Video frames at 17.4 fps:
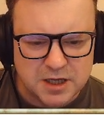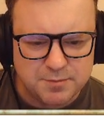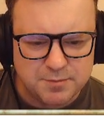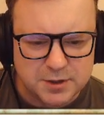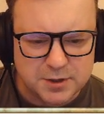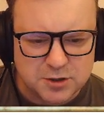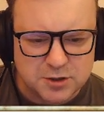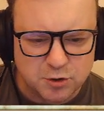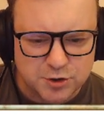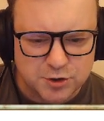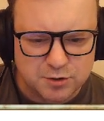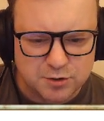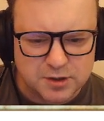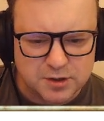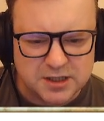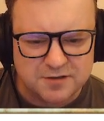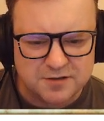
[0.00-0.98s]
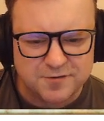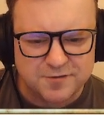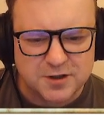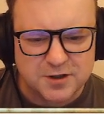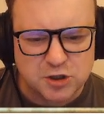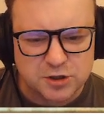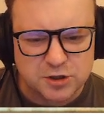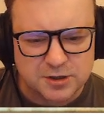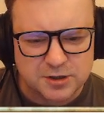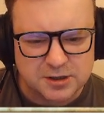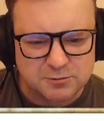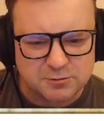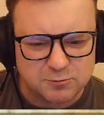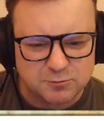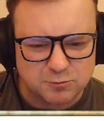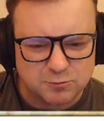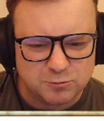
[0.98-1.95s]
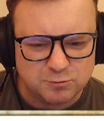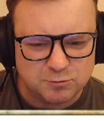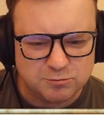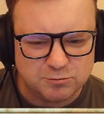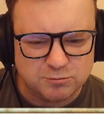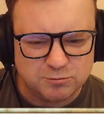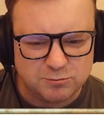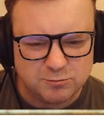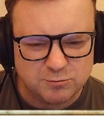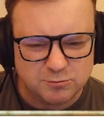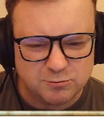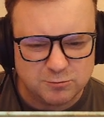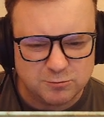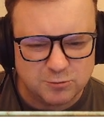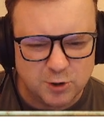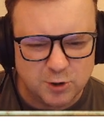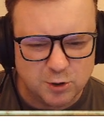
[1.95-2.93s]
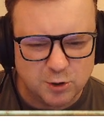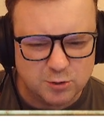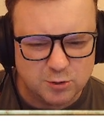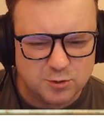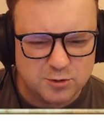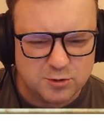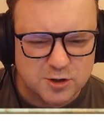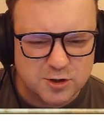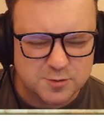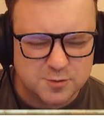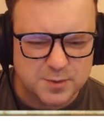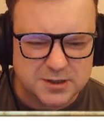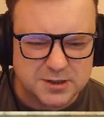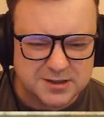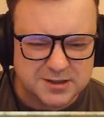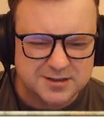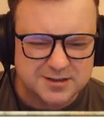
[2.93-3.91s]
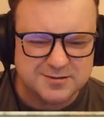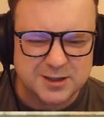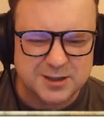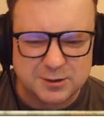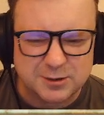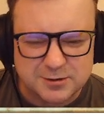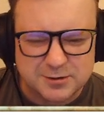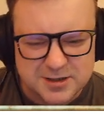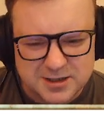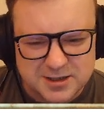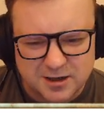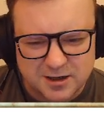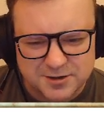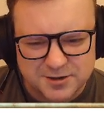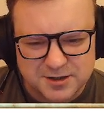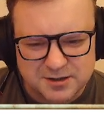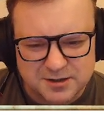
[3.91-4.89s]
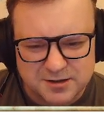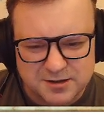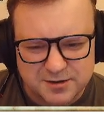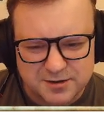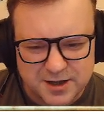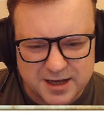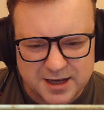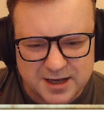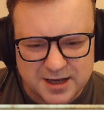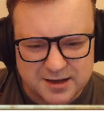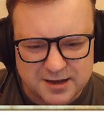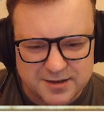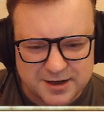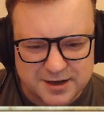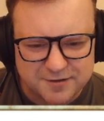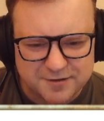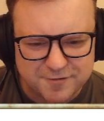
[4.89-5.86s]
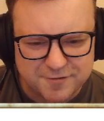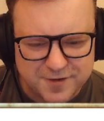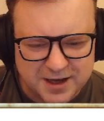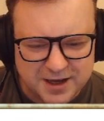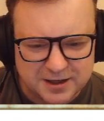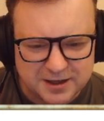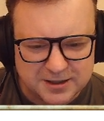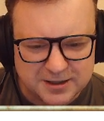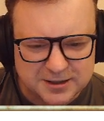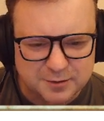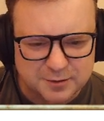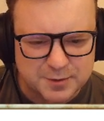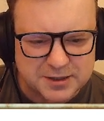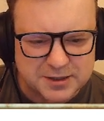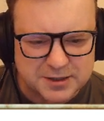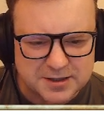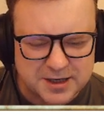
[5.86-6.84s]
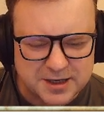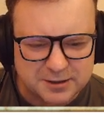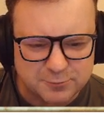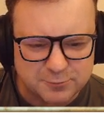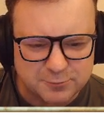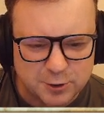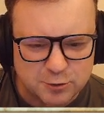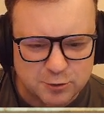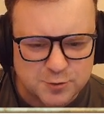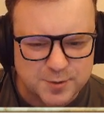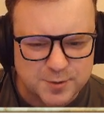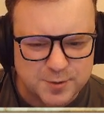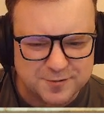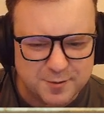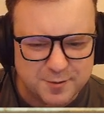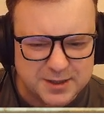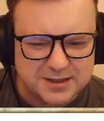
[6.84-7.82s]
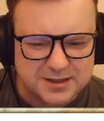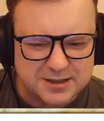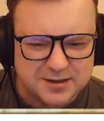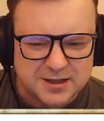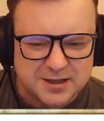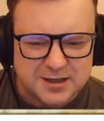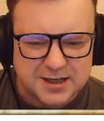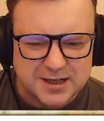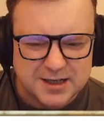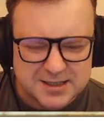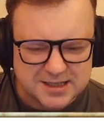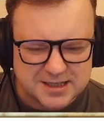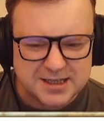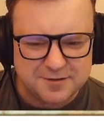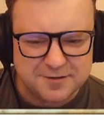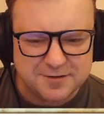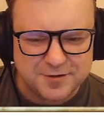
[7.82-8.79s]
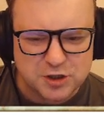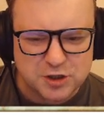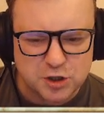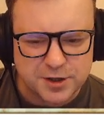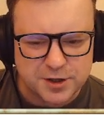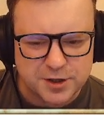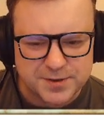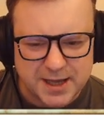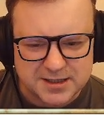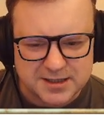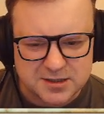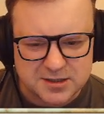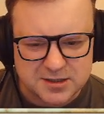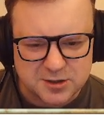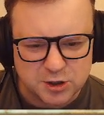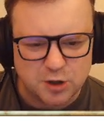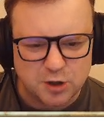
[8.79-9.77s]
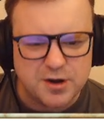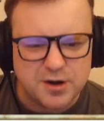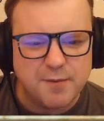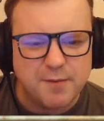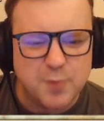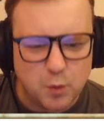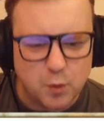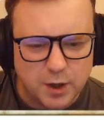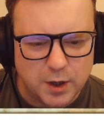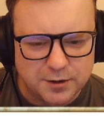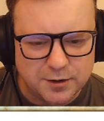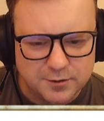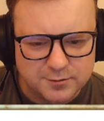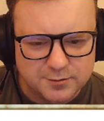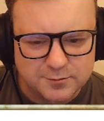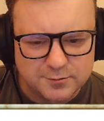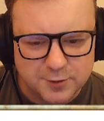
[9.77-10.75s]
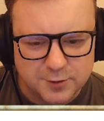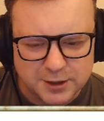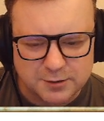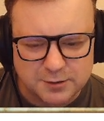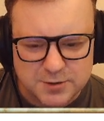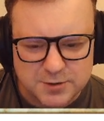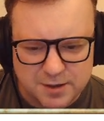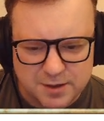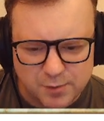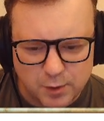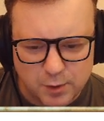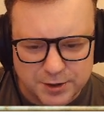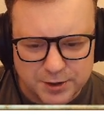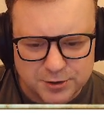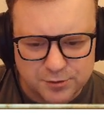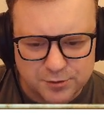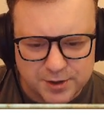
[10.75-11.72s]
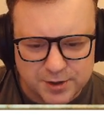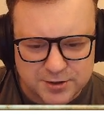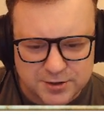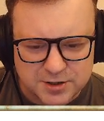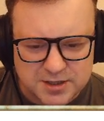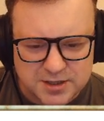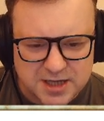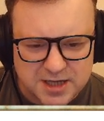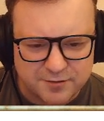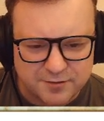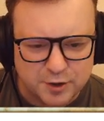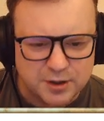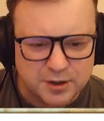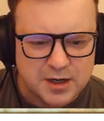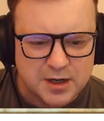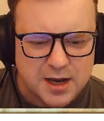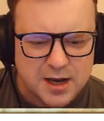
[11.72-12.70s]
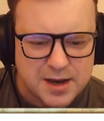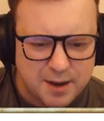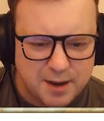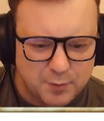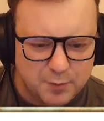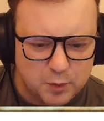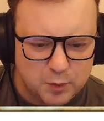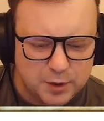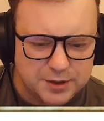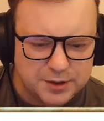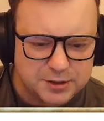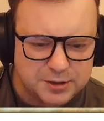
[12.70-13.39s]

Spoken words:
it's also a key feature that it rose, but it started there and then it fell a little bit and then it rose. But for me, it's a key feature that's number 1, right? It was number 1 in 2007, number 1 in